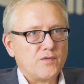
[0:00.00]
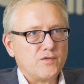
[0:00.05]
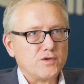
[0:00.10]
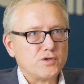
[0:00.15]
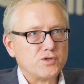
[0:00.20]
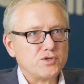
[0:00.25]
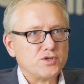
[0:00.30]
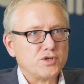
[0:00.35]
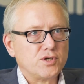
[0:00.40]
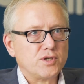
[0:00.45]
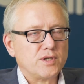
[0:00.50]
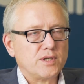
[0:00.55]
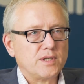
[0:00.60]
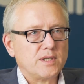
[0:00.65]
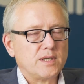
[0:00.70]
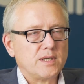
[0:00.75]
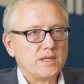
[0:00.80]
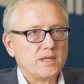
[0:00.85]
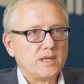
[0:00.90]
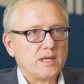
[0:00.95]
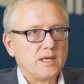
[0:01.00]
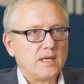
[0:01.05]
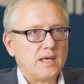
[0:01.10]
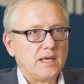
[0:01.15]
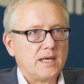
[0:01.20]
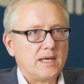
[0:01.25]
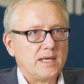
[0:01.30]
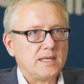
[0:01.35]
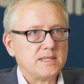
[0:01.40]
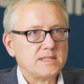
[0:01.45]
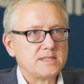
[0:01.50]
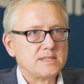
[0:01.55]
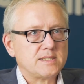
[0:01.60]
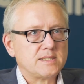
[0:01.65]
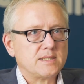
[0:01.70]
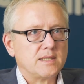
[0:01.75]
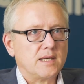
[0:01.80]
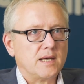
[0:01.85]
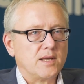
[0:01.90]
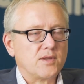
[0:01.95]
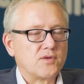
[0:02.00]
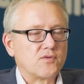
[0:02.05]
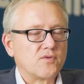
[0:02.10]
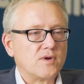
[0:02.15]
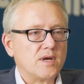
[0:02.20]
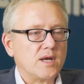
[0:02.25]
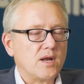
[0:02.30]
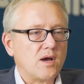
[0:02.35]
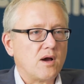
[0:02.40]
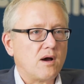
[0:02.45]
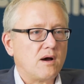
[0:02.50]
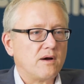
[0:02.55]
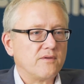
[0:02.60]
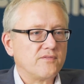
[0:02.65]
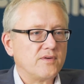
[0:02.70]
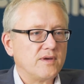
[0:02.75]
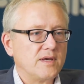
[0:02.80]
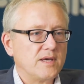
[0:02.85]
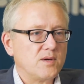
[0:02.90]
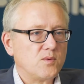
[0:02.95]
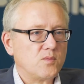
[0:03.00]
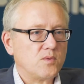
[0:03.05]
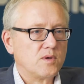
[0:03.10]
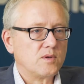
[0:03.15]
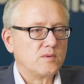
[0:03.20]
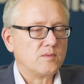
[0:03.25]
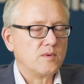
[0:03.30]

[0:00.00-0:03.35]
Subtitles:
The journey is a 3.5 year one.